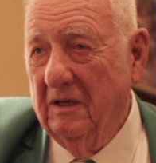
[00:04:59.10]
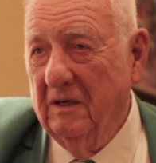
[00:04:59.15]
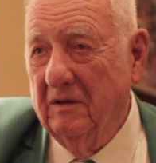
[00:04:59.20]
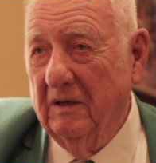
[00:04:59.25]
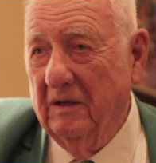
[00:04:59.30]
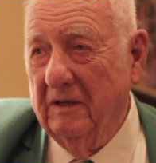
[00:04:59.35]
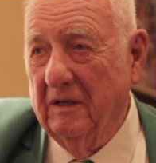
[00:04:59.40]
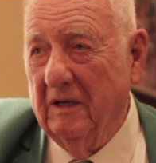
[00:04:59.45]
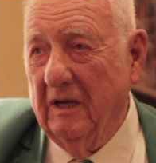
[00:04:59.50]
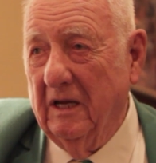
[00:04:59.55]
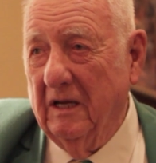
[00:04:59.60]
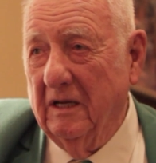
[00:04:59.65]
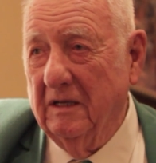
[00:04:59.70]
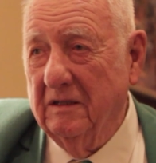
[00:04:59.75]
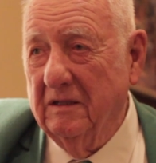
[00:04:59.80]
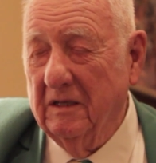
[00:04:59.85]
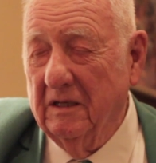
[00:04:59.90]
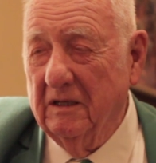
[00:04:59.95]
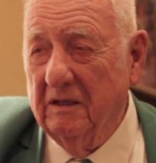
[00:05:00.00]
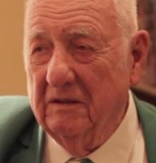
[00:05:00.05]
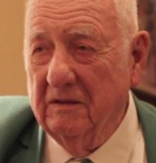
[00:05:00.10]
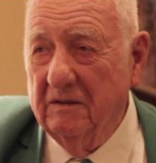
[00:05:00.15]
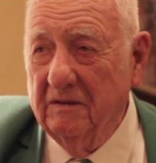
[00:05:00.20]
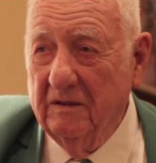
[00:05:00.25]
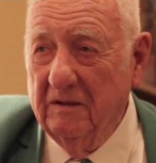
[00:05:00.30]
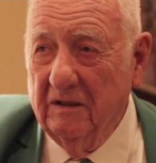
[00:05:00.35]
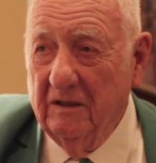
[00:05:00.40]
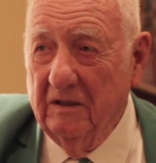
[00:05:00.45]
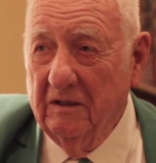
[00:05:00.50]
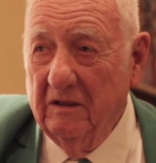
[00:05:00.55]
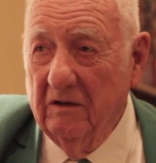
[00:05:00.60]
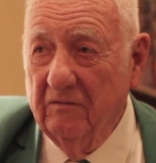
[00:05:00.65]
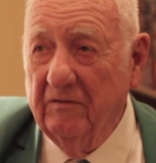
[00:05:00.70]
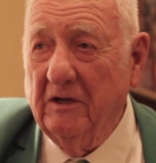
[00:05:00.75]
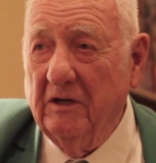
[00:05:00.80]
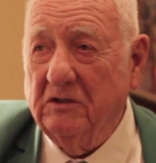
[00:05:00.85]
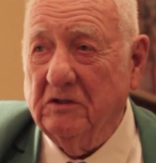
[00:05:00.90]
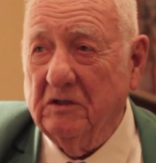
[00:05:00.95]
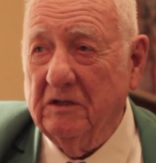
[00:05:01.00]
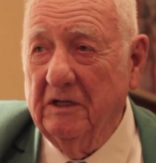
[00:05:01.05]
and
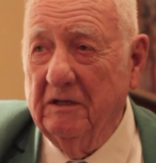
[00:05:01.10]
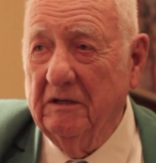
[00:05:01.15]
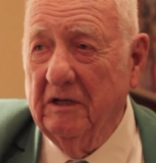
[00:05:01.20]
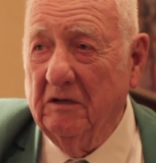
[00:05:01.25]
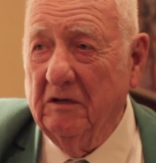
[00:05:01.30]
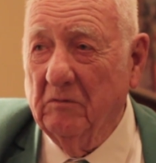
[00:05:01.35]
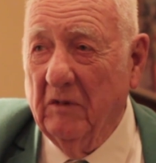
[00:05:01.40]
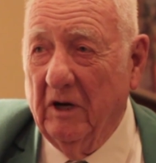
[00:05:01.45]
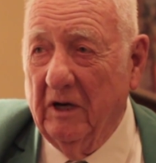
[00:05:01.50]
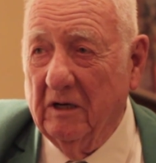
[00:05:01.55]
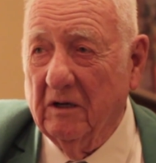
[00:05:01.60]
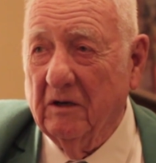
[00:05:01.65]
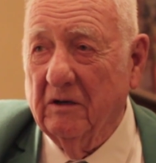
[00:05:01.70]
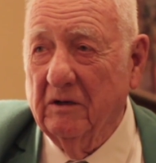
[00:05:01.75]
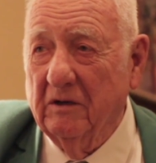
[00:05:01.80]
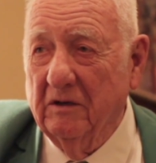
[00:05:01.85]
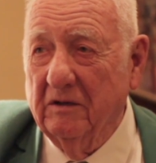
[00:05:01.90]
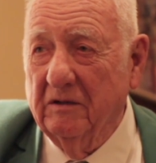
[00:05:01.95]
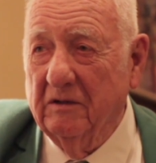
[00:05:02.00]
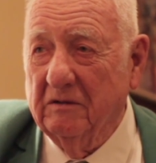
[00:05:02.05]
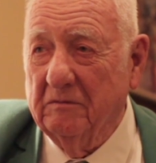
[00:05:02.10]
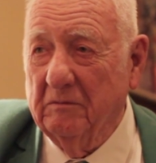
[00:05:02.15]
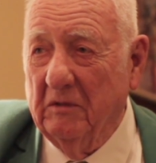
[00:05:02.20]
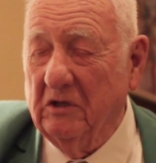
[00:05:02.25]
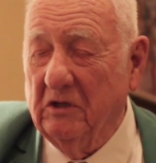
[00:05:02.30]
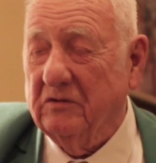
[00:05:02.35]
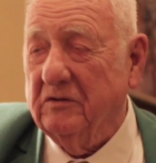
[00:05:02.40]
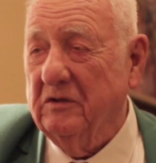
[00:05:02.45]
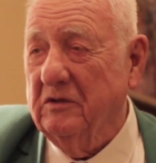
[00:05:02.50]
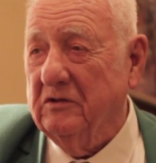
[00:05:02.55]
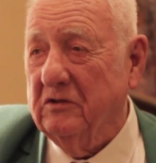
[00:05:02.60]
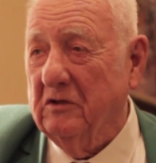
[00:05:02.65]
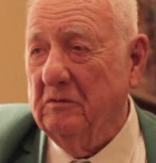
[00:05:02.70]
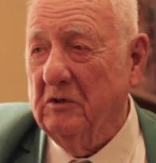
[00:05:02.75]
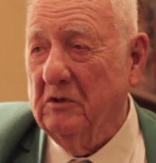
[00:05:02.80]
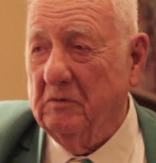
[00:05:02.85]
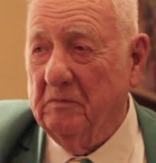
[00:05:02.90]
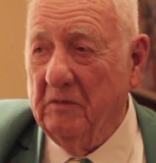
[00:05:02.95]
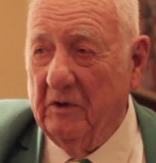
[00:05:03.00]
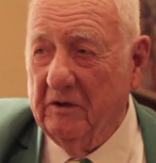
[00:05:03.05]
eventually they might learn that masonry is so
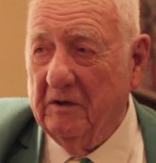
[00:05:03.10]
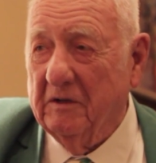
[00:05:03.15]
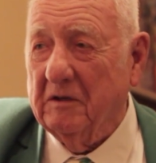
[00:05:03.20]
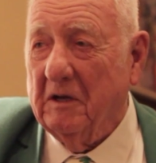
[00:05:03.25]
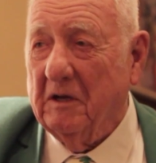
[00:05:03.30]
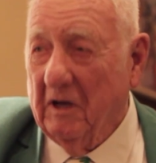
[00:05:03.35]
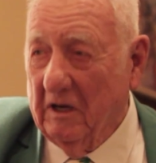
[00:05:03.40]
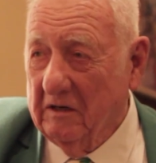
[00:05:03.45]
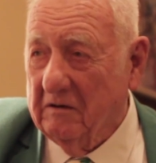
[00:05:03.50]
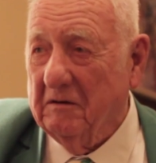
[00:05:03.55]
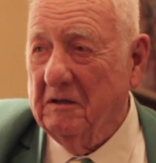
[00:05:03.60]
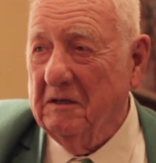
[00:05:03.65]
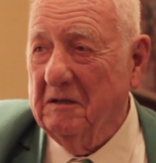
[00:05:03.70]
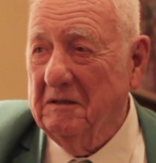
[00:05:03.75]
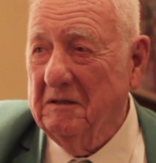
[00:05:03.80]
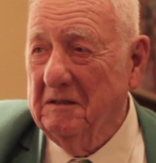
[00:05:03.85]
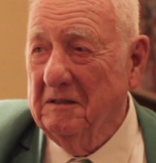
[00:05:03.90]
much better than concrete.